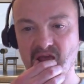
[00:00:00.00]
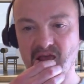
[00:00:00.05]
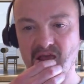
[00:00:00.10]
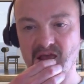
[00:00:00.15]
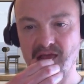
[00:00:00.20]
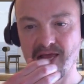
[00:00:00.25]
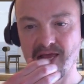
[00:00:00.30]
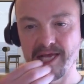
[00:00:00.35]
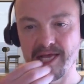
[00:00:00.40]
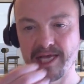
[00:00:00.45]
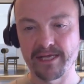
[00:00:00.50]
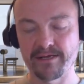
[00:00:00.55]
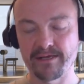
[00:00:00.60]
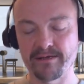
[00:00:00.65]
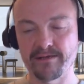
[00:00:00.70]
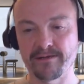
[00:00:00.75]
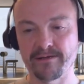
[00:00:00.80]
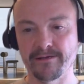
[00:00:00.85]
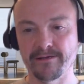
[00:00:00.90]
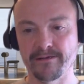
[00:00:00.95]

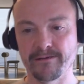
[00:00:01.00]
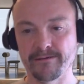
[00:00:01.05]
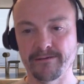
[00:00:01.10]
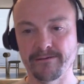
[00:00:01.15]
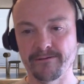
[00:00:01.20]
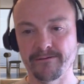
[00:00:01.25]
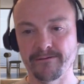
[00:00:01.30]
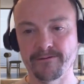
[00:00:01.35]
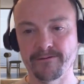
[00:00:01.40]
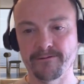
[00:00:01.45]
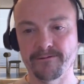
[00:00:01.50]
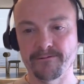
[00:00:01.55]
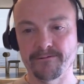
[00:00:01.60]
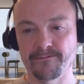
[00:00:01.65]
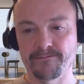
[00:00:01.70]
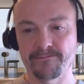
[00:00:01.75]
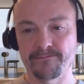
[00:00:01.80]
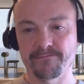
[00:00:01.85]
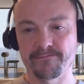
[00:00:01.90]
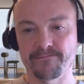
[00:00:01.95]

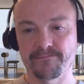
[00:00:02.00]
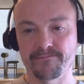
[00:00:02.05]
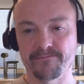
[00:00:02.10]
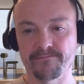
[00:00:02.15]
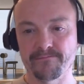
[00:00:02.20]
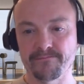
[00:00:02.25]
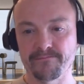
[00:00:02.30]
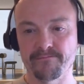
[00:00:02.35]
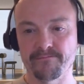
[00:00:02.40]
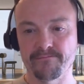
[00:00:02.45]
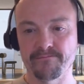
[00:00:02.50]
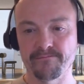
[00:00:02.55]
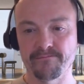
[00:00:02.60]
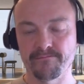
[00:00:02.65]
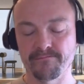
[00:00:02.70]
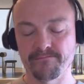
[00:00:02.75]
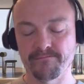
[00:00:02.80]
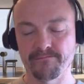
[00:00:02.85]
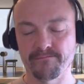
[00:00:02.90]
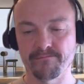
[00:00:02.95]

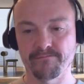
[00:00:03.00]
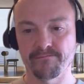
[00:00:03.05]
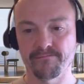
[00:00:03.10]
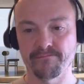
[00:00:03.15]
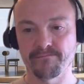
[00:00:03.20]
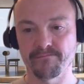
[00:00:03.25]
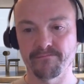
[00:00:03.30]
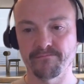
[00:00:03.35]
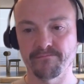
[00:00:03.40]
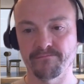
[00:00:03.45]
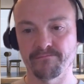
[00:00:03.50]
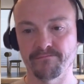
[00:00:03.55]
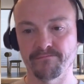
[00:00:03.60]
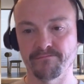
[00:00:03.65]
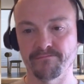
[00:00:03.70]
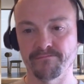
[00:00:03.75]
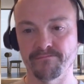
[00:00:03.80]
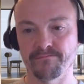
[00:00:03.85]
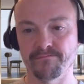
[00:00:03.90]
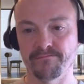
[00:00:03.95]

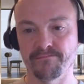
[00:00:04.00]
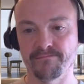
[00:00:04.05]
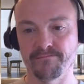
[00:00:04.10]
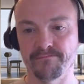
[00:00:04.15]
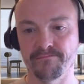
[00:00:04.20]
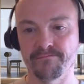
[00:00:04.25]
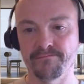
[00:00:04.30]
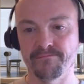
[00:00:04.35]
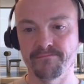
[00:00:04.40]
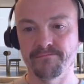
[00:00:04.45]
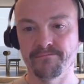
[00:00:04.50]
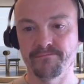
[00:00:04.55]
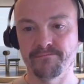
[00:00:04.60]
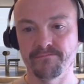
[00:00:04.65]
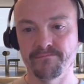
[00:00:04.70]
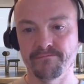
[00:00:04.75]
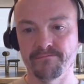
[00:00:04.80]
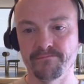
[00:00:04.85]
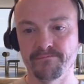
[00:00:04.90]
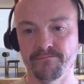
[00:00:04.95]

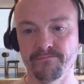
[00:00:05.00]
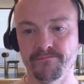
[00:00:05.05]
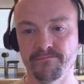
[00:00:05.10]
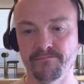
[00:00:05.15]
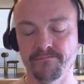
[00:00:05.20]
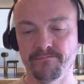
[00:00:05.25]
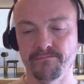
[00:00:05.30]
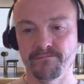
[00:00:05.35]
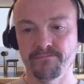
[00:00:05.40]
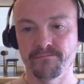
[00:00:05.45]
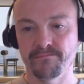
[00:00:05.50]
(silent)